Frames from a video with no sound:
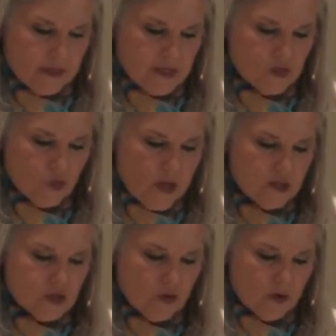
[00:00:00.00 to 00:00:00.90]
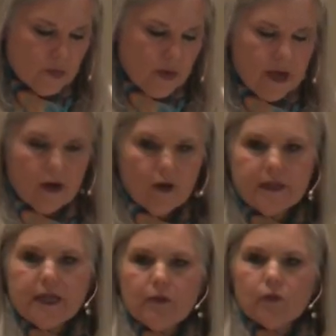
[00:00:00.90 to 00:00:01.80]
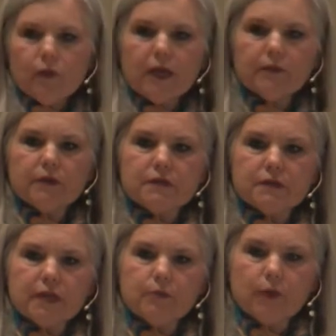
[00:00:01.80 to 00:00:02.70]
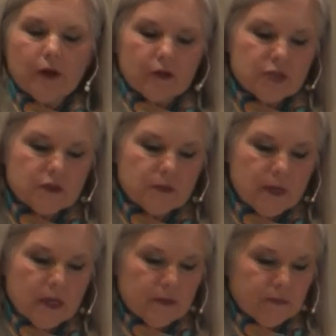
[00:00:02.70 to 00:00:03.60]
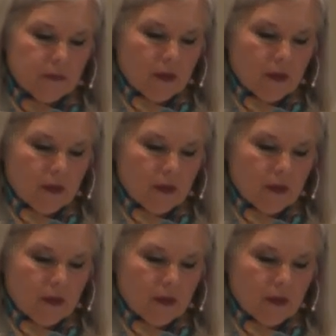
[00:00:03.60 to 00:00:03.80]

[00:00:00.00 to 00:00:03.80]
It's one short prayer, and yet when we come to the second prayer in just a minute,